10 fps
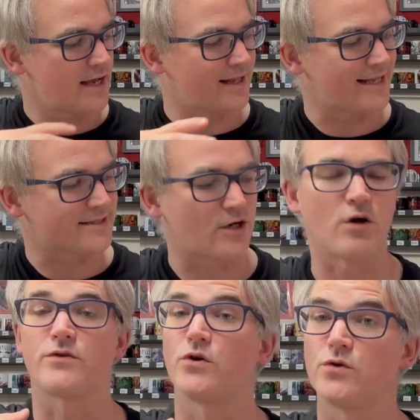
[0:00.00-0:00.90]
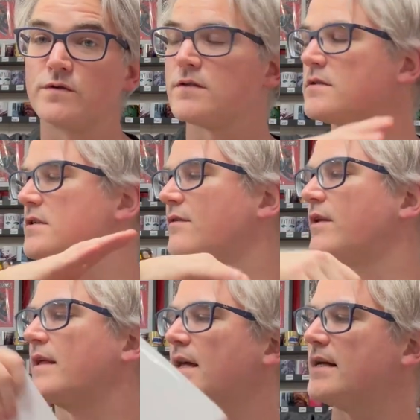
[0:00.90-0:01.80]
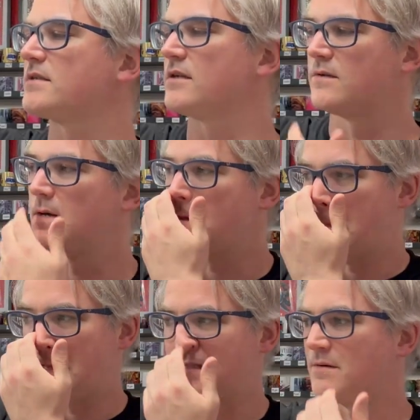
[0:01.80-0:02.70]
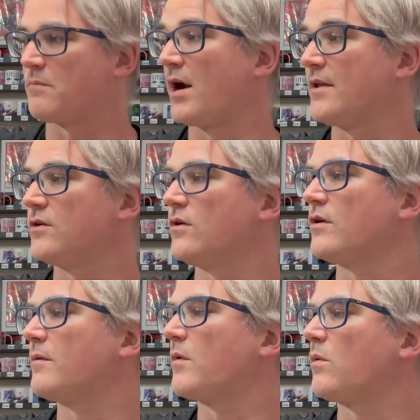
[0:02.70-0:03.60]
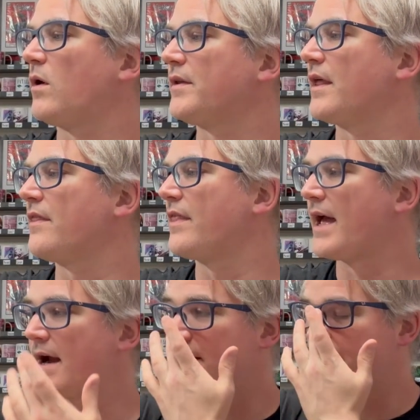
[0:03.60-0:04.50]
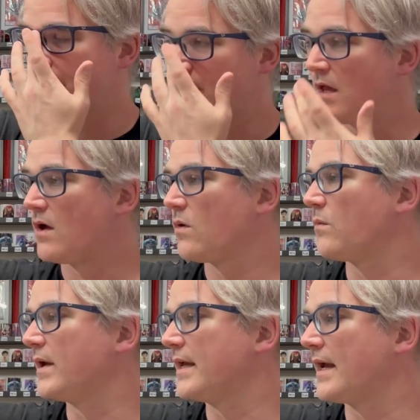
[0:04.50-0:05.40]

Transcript: classic cartoons and stuff like that. So that's a brand new number one there. We